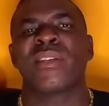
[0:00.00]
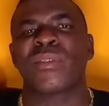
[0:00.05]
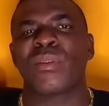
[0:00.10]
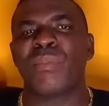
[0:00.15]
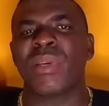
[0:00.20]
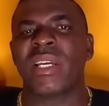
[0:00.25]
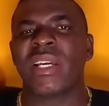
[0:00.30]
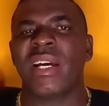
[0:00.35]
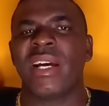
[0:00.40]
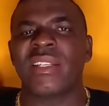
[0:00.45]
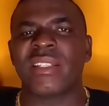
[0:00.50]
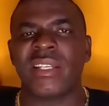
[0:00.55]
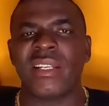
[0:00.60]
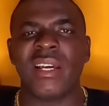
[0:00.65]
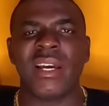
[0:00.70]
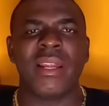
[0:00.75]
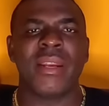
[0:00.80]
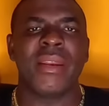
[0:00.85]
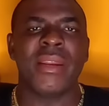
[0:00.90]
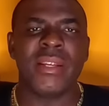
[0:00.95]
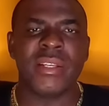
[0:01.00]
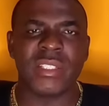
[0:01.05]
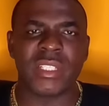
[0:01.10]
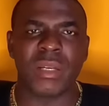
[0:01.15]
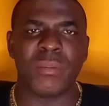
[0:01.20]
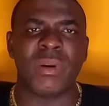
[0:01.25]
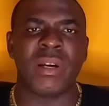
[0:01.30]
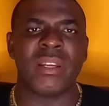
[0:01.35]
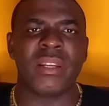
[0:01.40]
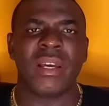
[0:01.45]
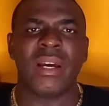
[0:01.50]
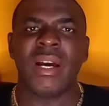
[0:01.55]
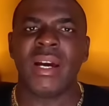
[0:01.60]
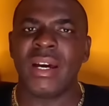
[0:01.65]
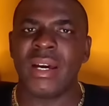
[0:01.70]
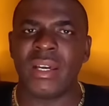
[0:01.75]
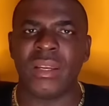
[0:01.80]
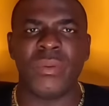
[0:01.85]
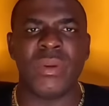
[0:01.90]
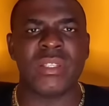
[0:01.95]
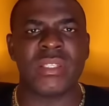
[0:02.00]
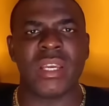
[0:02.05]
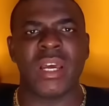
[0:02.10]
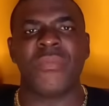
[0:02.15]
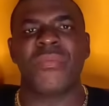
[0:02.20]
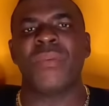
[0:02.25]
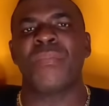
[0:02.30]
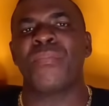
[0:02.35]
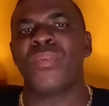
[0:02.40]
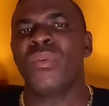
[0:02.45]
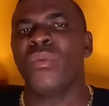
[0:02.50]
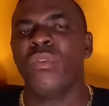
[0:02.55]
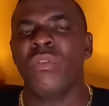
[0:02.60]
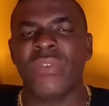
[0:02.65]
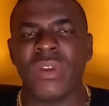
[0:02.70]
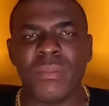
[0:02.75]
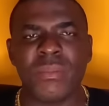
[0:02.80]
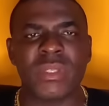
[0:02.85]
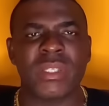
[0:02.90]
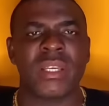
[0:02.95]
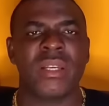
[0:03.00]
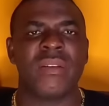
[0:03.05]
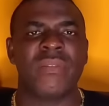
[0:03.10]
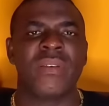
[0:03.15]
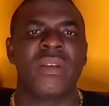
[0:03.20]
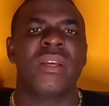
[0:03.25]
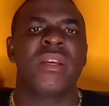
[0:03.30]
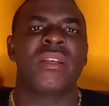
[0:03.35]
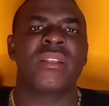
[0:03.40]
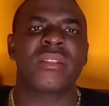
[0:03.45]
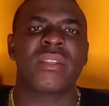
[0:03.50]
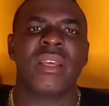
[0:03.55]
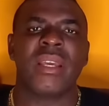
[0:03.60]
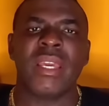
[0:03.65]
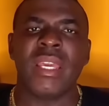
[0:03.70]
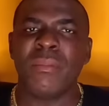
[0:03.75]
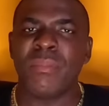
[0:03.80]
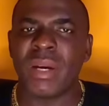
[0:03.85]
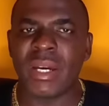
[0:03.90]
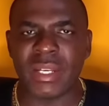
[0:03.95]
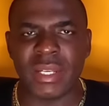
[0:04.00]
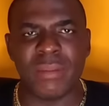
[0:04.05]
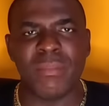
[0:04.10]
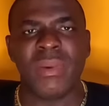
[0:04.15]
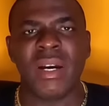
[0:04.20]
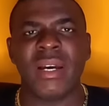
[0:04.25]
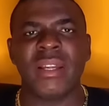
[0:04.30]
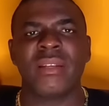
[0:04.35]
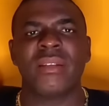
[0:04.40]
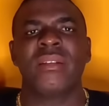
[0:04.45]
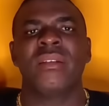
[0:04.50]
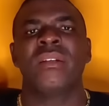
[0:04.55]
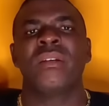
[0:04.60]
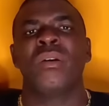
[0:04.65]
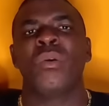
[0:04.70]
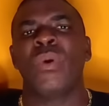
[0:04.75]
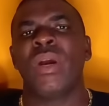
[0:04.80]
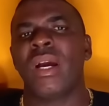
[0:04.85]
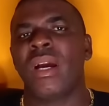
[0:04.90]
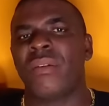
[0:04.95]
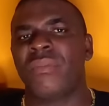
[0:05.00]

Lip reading: So because of that, Ninja Man always have to prove himself, say him a the man will